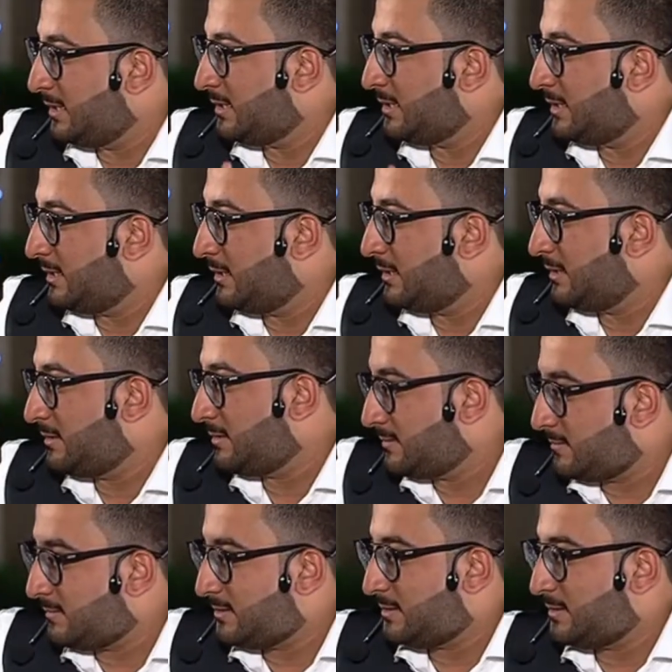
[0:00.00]

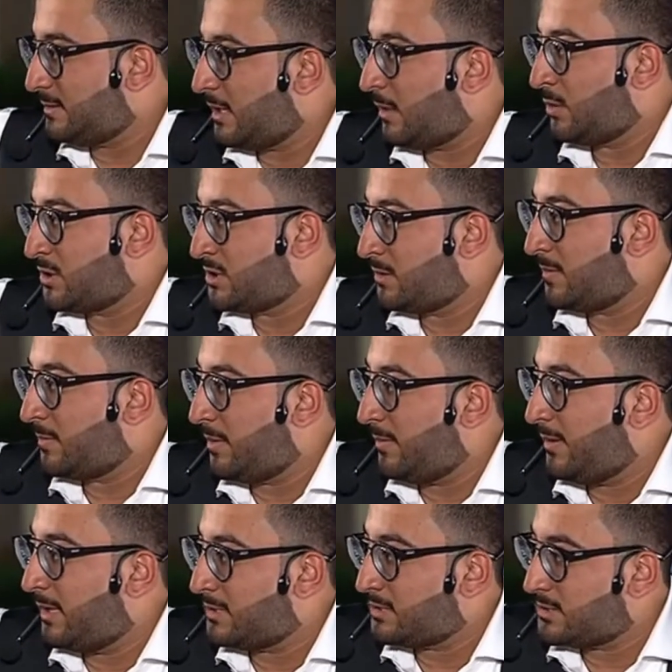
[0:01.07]
the our show,
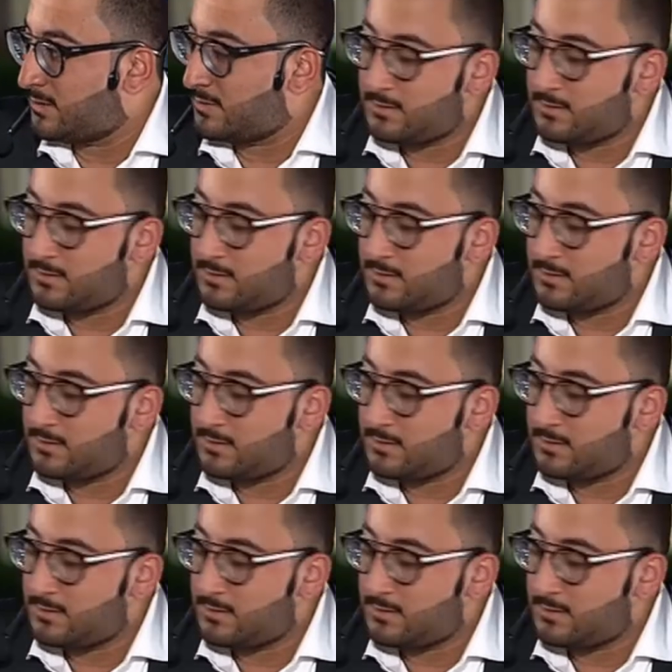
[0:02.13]
BBL show.